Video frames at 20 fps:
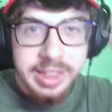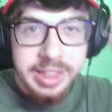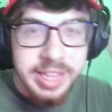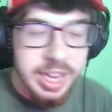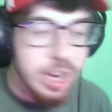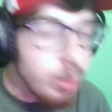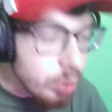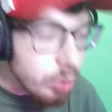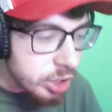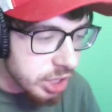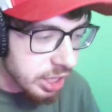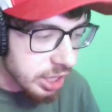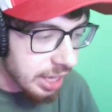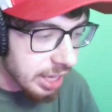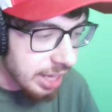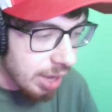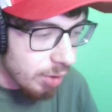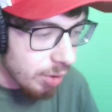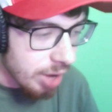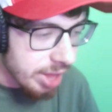Today we're
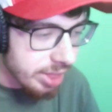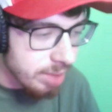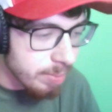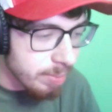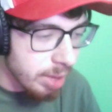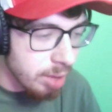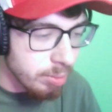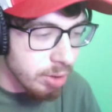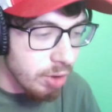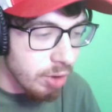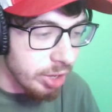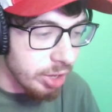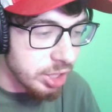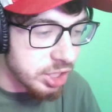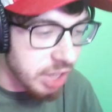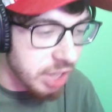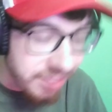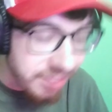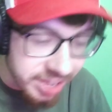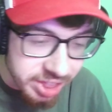checking out SML movie
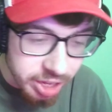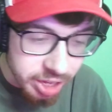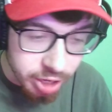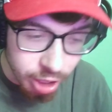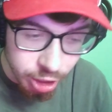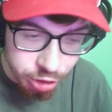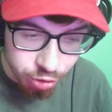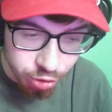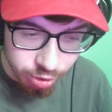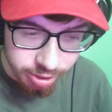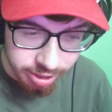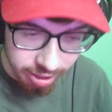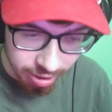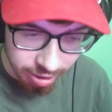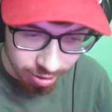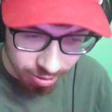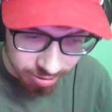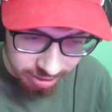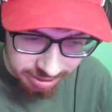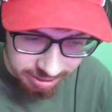Jeffy the Country
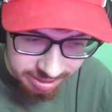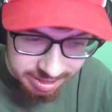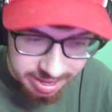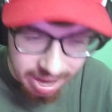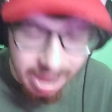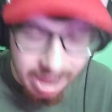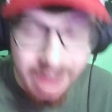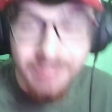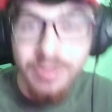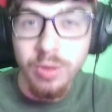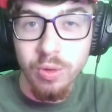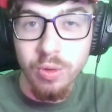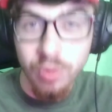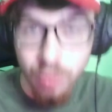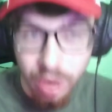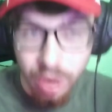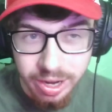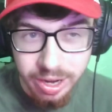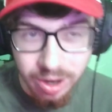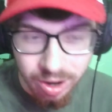Singer. Let's dive
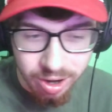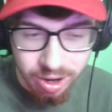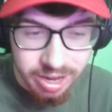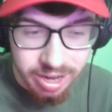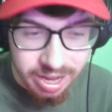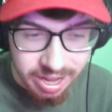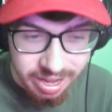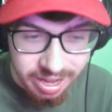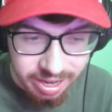right on in.